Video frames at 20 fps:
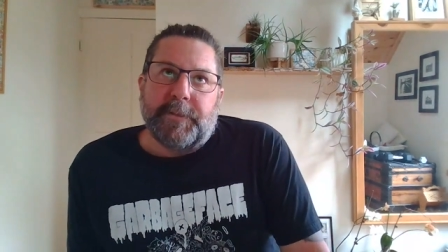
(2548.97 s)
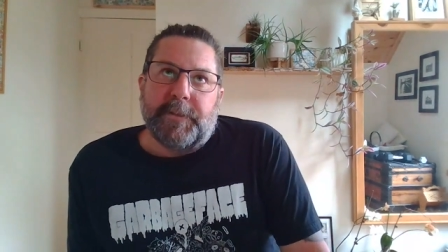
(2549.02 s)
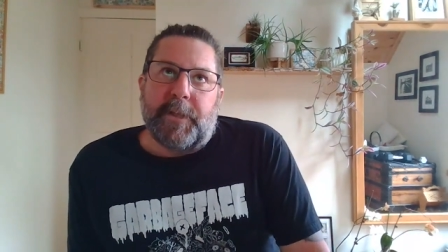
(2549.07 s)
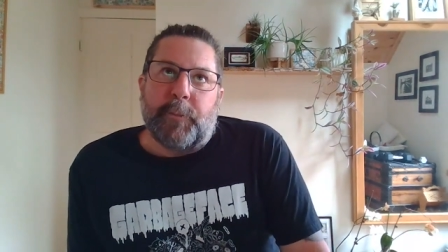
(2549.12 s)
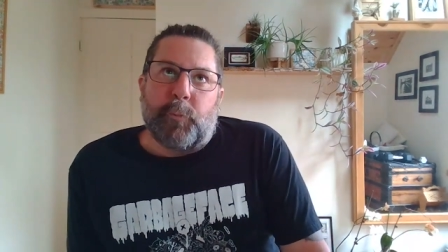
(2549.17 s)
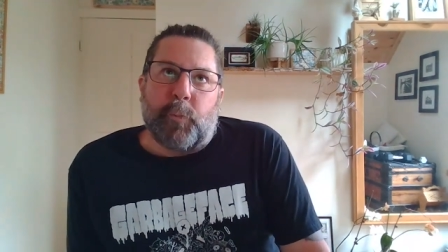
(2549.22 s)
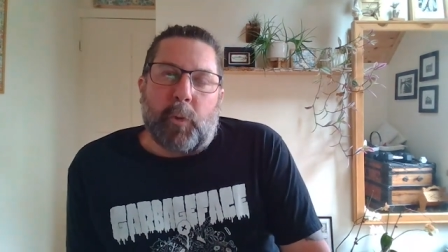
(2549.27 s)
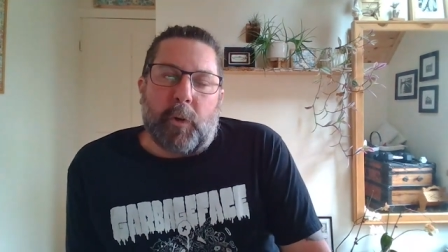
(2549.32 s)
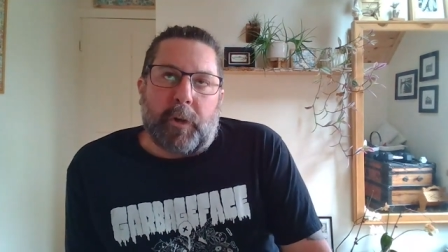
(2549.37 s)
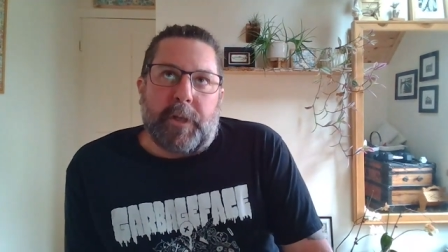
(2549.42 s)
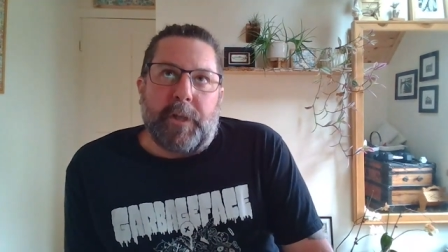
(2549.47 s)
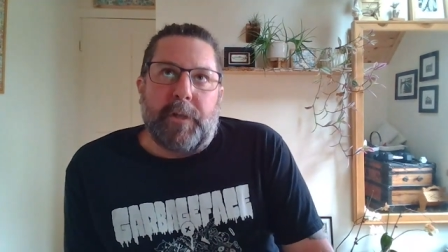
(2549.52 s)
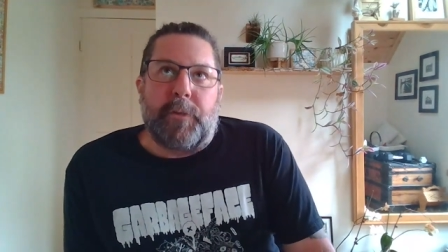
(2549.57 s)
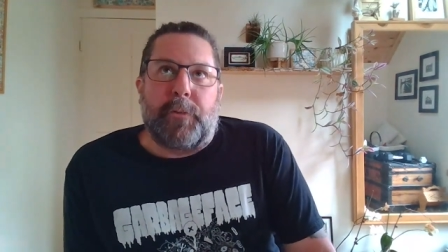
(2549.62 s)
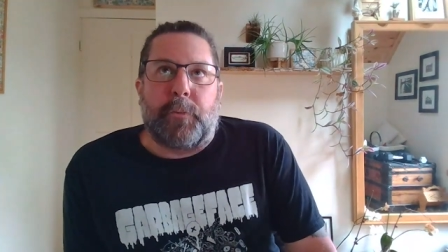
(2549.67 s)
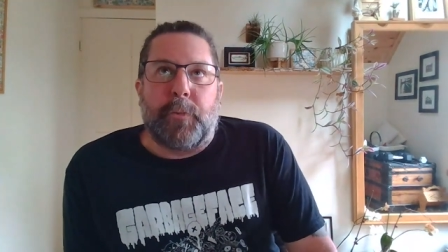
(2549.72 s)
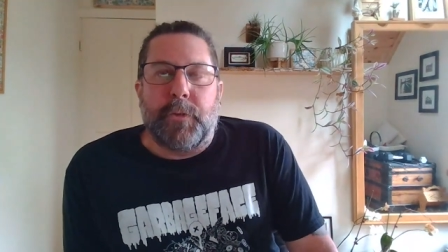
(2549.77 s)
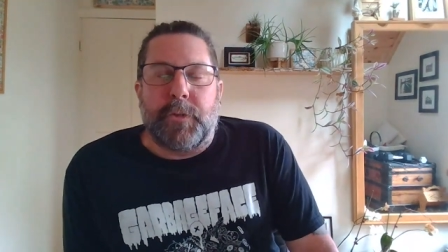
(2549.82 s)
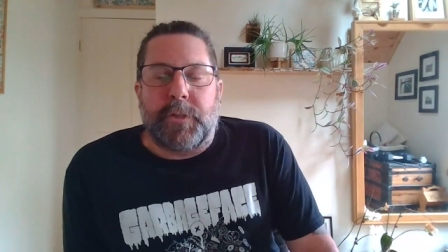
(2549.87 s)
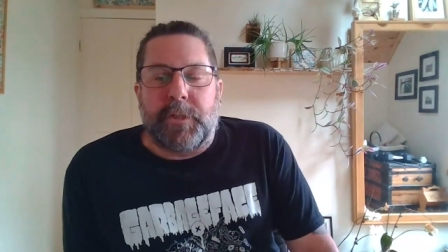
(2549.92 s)
working
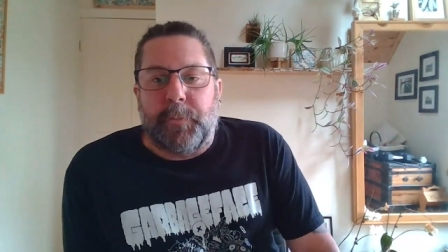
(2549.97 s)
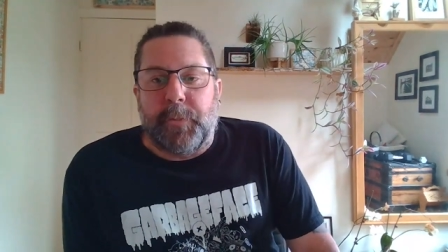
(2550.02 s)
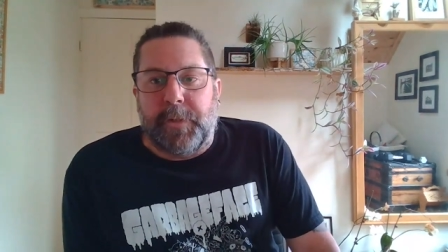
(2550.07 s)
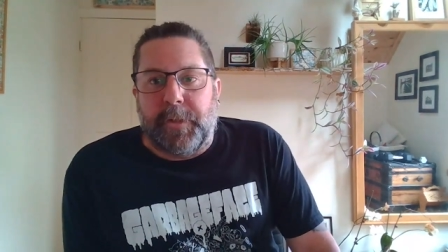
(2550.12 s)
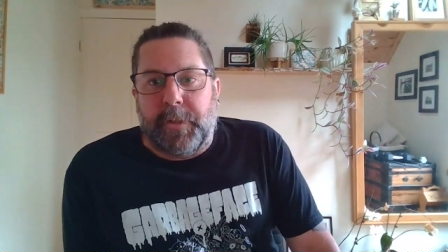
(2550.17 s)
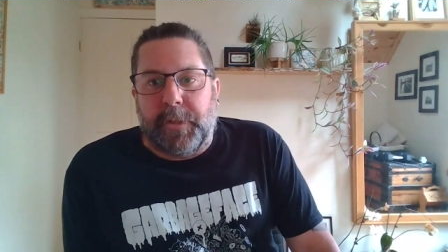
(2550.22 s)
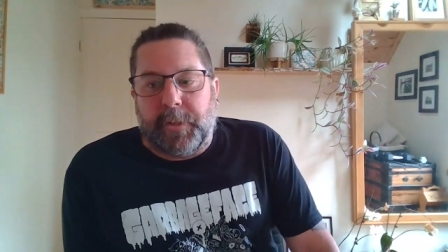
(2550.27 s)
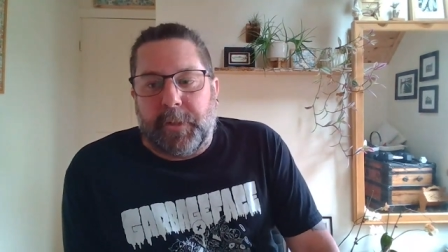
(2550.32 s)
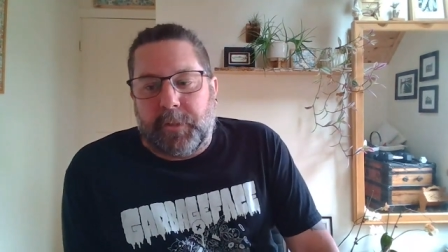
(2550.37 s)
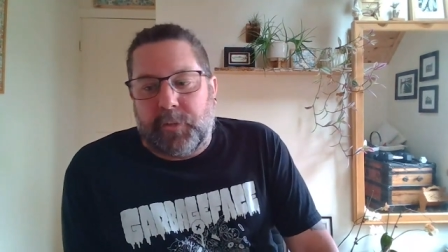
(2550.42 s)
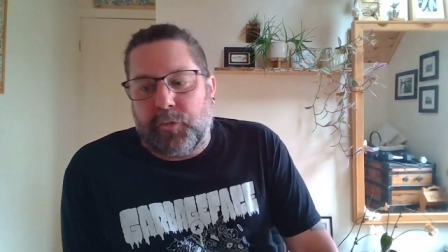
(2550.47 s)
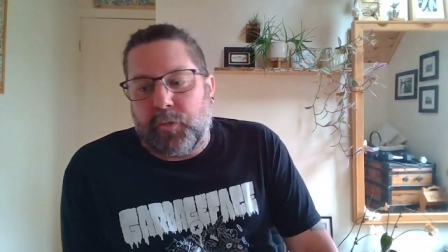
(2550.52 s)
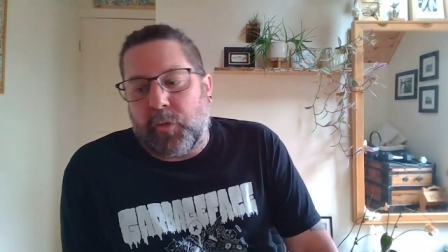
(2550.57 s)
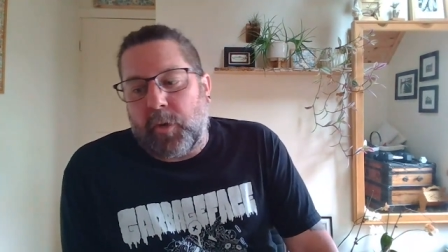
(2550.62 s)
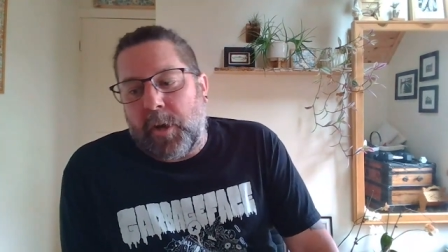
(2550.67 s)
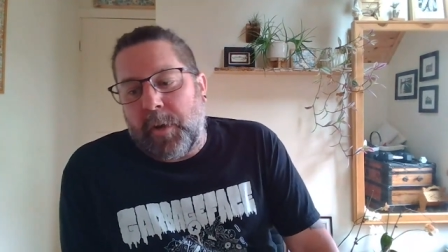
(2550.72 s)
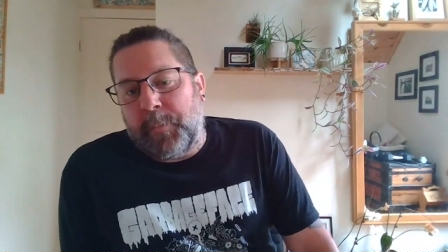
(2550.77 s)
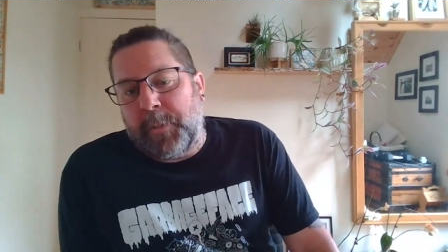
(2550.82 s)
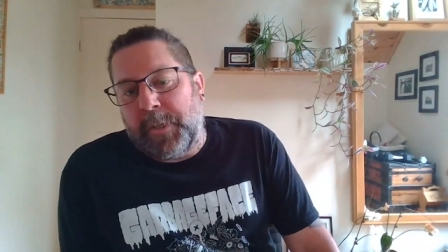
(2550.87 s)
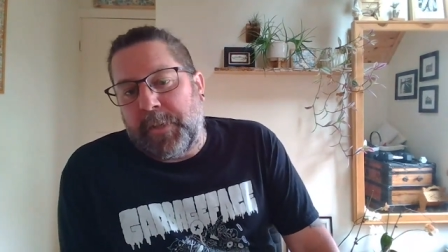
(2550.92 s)
through some of the
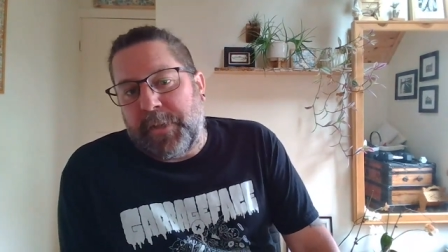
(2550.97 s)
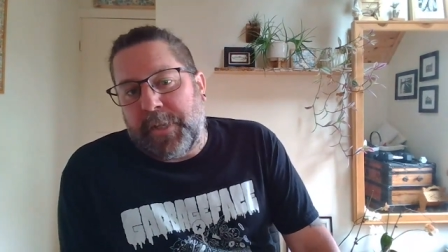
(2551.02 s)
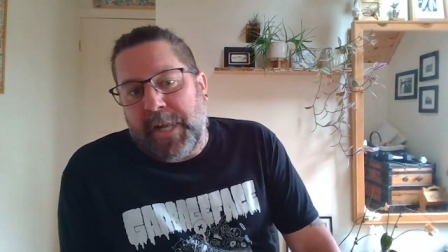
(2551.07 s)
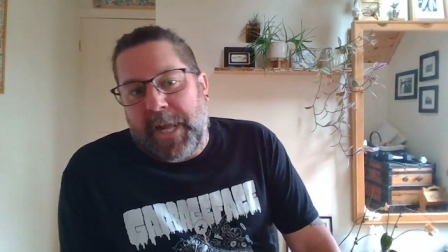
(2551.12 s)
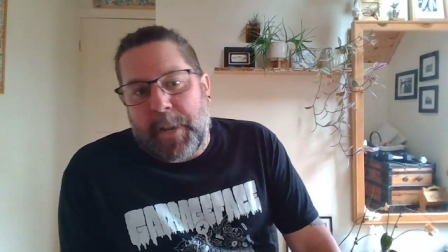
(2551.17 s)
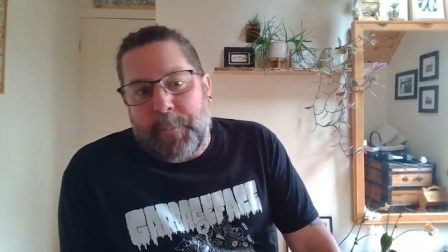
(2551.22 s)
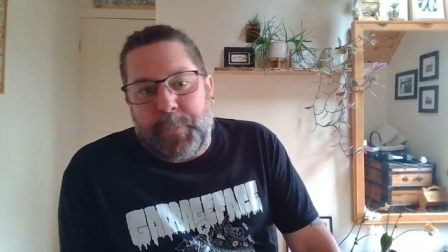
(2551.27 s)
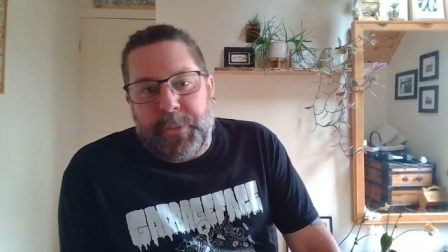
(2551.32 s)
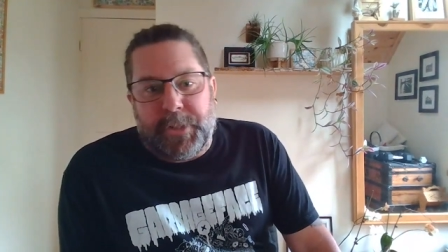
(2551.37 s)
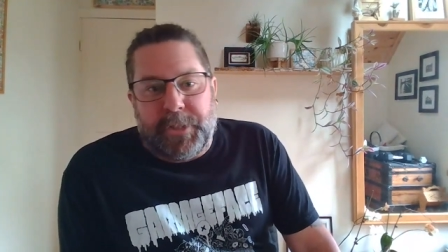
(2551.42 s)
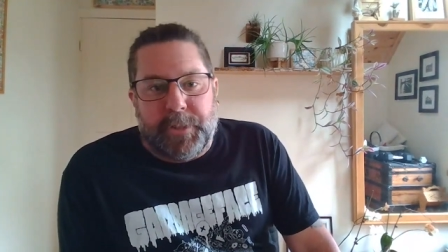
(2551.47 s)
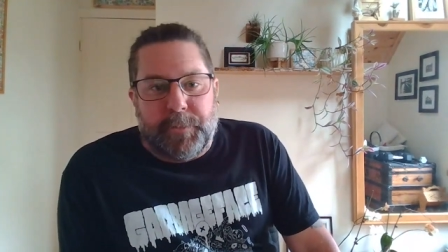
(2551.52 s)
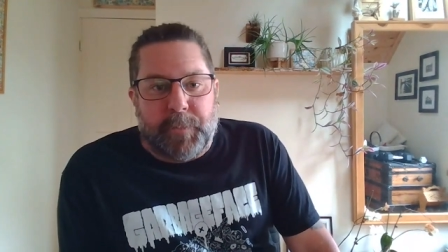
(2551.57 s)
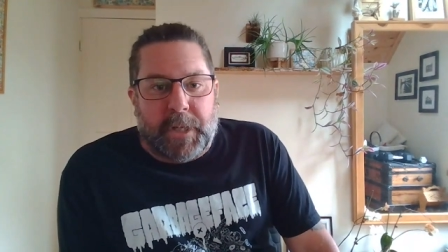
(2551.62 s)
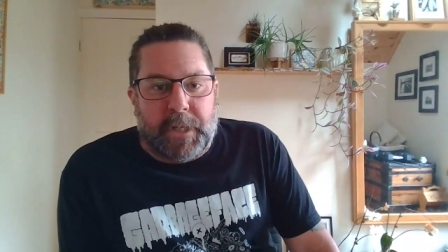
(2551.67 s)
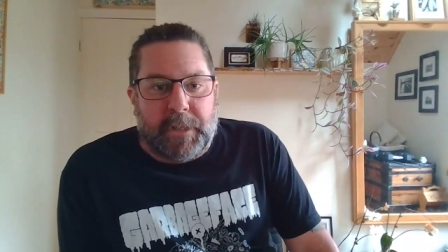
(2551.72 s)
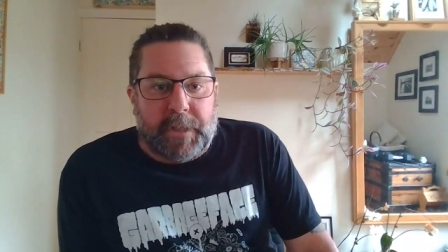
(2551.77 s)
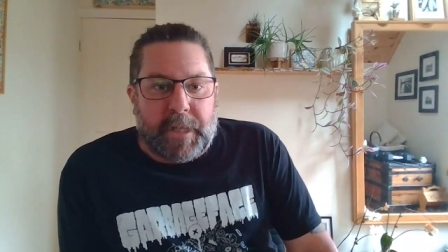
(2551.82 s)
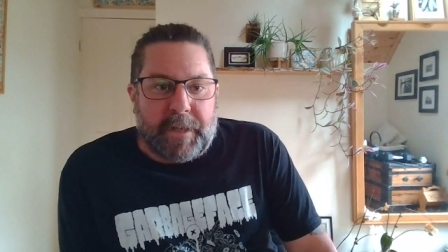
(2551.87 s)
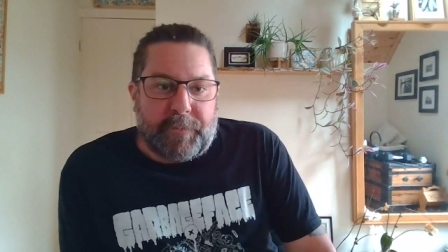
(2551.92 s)
trauma that happened in
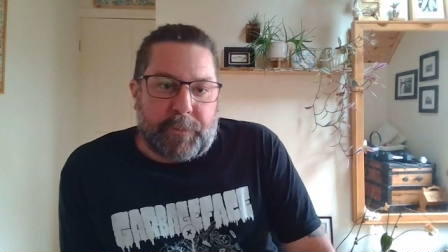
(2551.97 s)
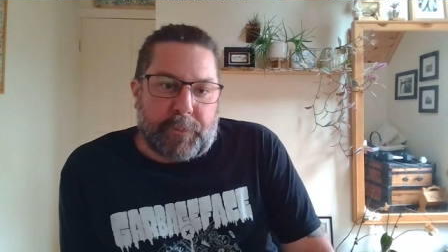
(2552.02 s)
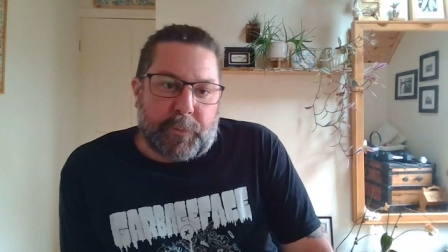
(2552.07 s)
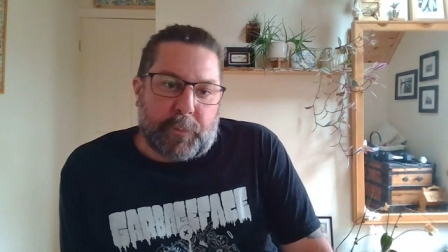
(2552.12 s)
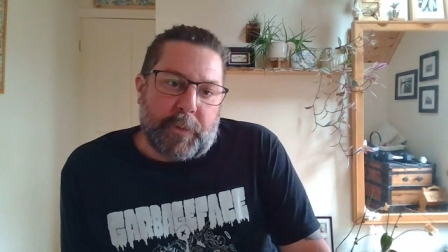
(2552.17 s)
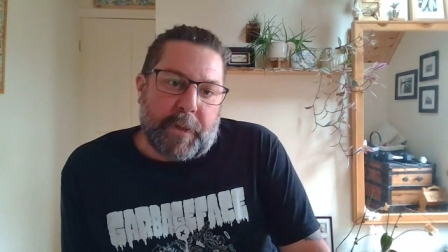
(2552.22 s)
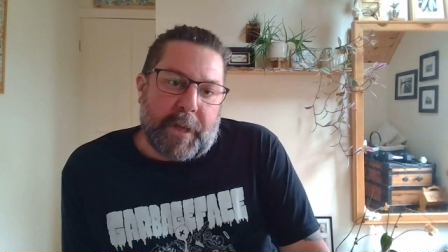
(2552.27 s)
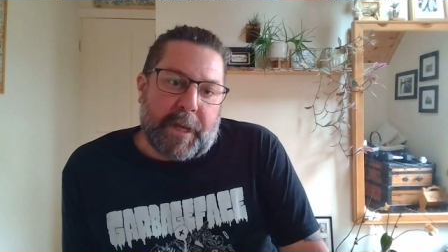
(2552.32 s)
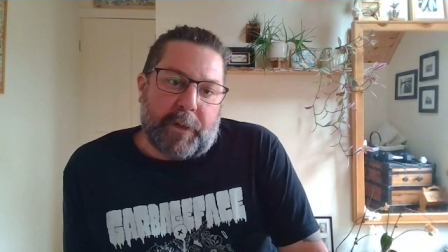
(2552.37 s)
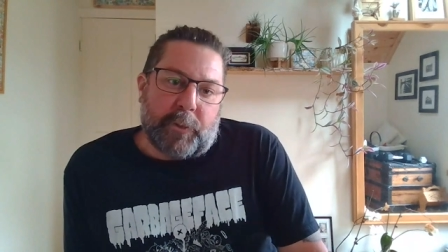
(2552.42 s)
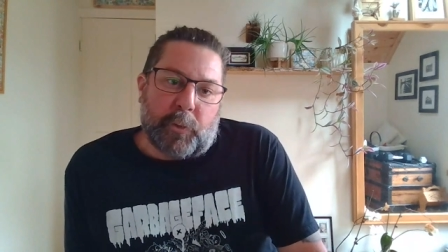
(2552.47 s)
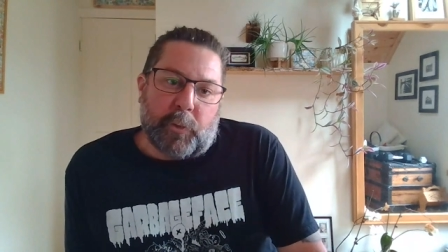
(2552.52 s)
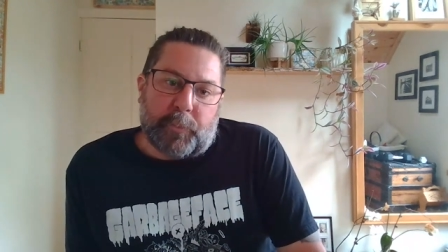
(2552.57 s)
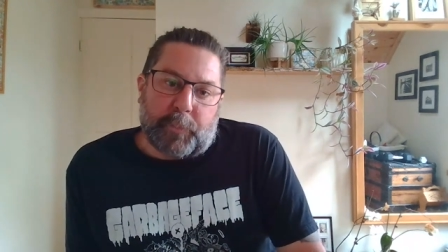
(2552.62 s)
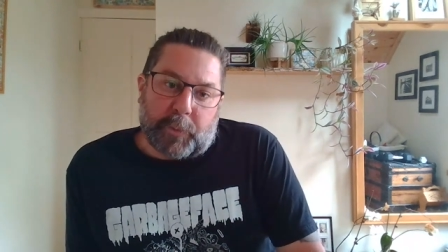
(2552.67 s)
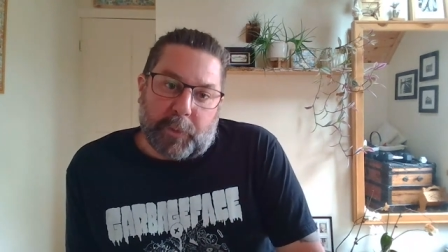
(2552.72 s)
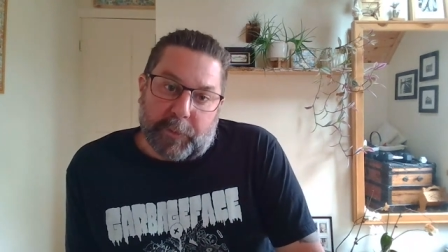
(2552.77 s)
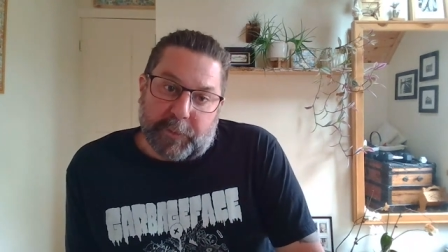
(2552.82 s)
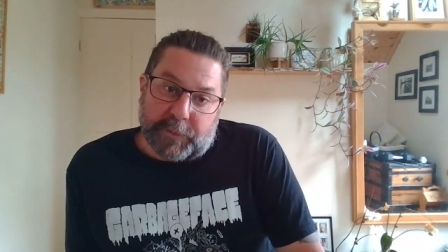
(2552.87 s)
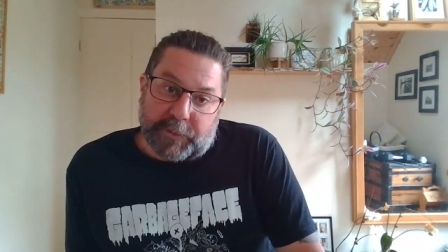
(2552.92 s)
my life through that whole
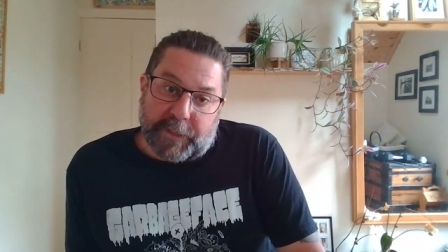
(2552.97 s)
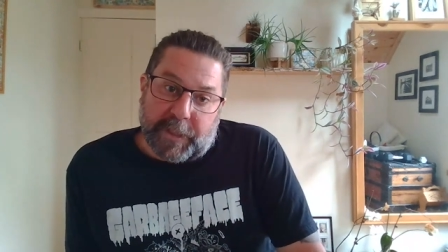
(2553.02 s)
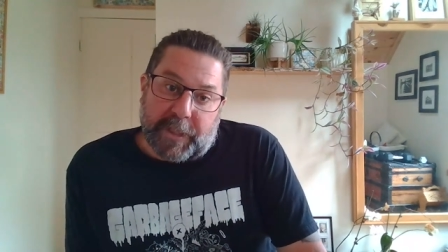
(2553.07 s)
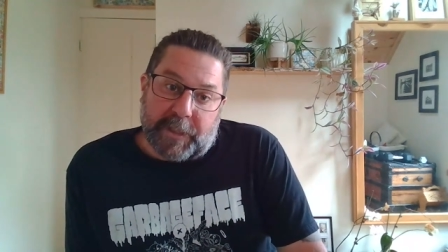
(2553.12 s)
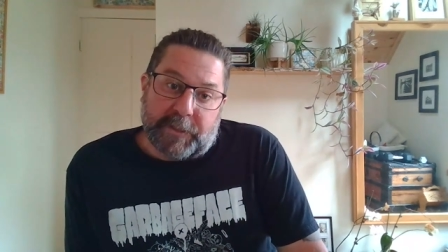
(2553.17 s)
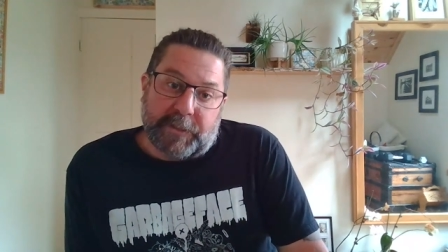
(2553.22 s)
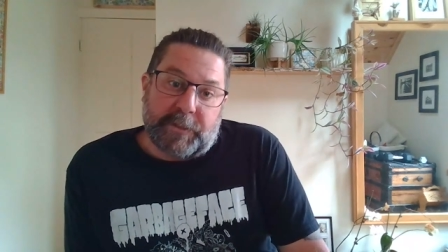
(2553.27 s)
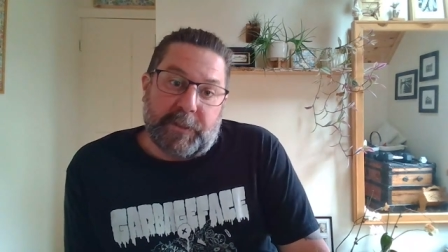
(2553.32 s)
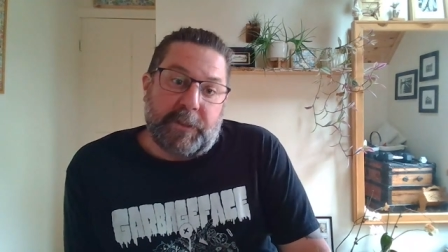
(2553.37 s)
process,